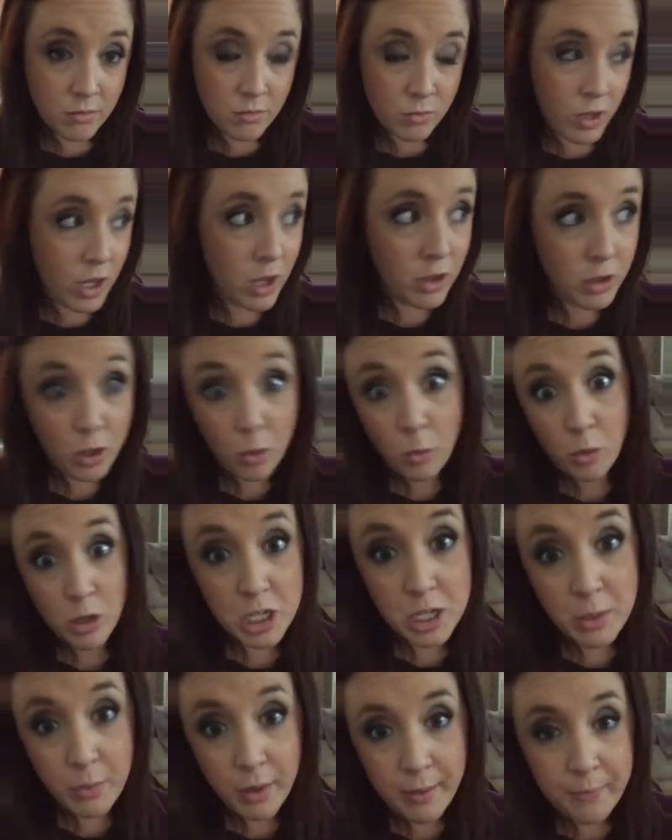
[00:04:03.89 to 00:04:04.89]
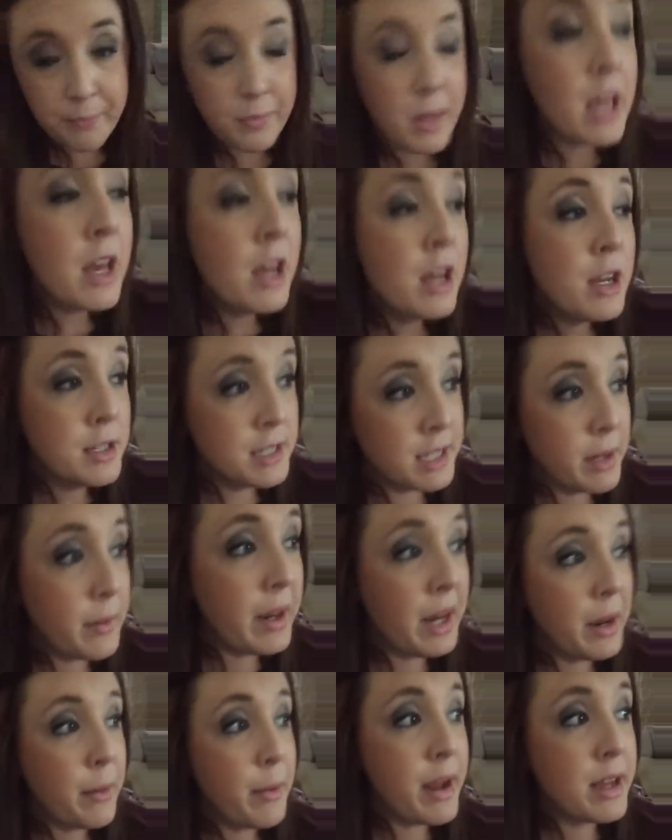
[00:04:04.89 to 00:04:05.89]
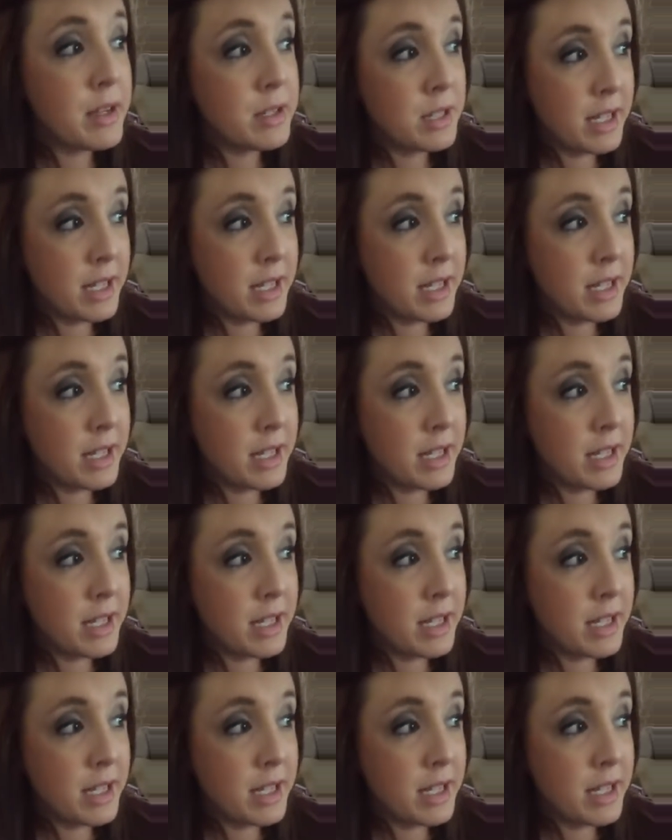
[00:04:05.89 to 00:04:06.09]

we all knew where she went. So anyway,